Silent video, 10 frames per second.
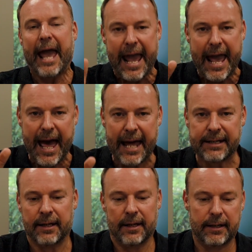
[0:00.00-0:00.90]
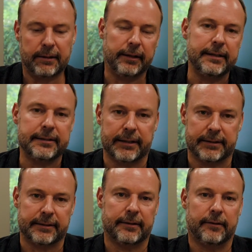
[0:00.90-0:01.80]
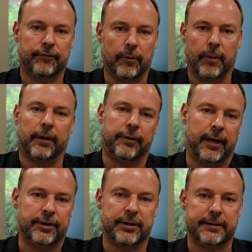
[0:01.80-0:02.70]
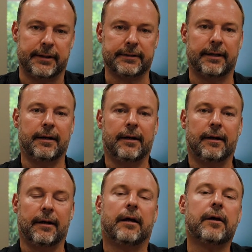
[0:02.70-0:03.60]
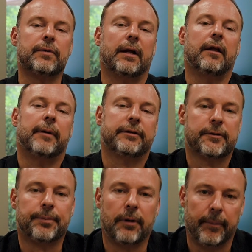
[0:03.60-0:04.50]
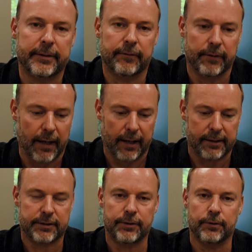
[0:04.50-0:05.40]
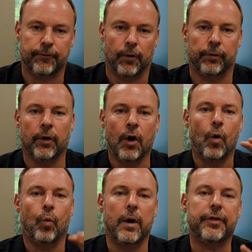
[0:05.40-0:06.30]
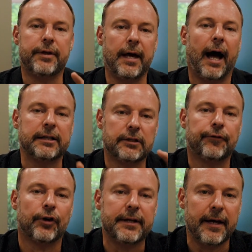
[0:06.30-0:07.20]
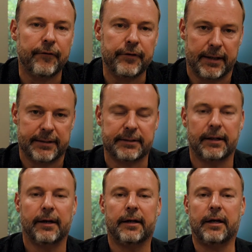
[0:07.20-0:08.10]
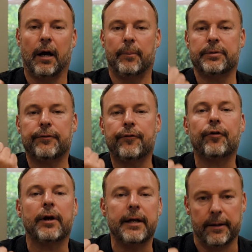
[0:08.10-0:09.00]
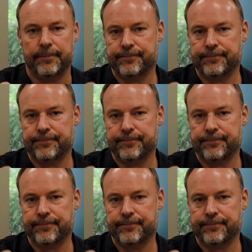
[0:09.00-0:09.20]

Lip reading: and cleanse us from all unrighteousness. Here's what I love about this promise of God. It's twofold. With God's forgiveness comes freedom.